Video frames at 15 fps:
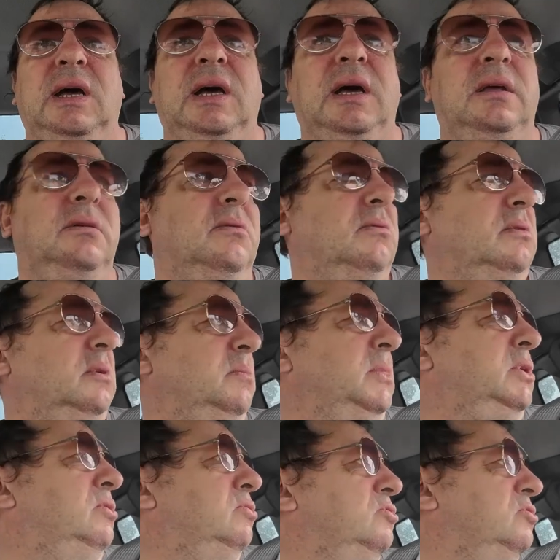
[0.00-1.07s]
I don't want to be
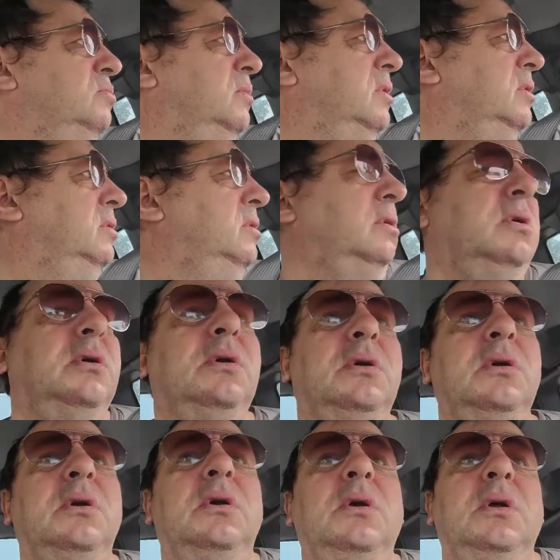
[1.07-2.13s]
too small
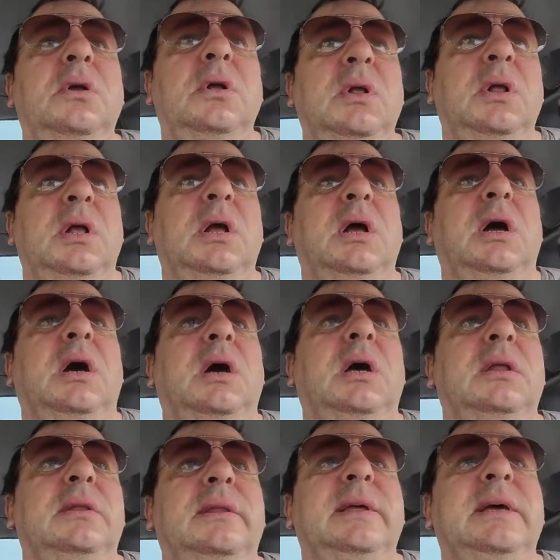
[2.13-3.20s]

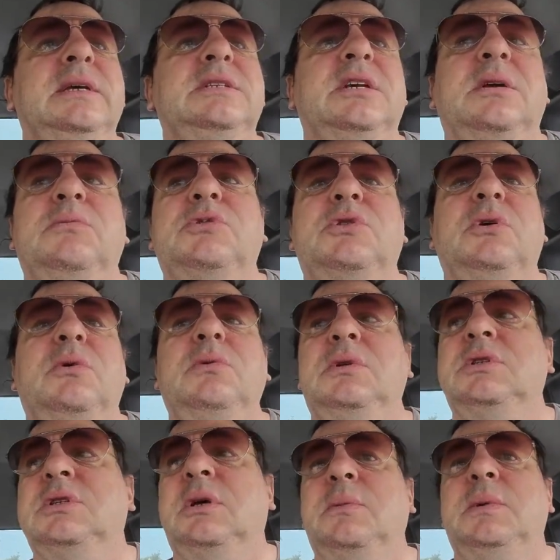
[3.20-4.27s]
unless I'm showing
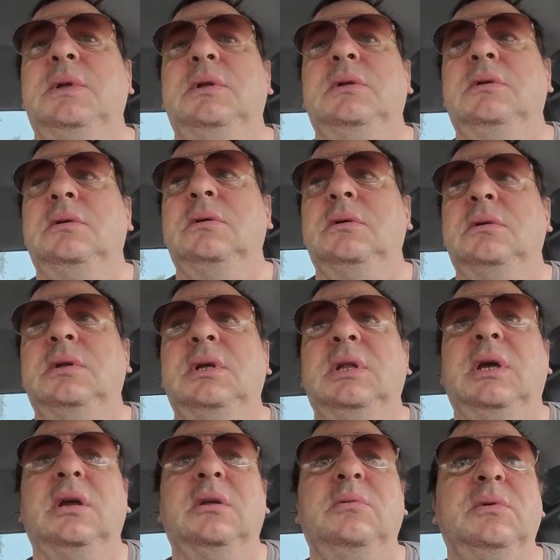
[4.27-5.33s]
something, then
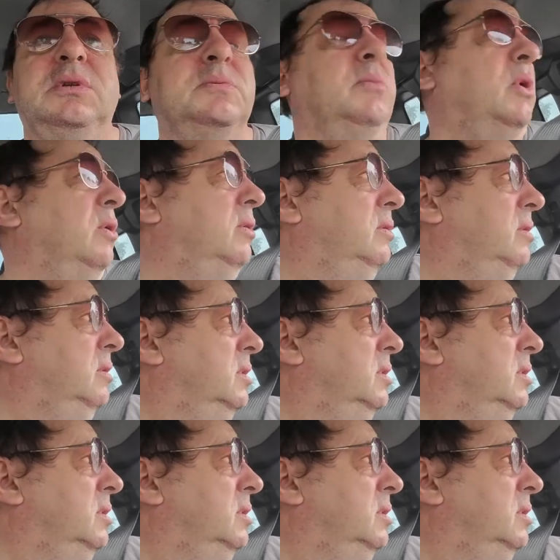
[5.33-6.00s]
I can be small.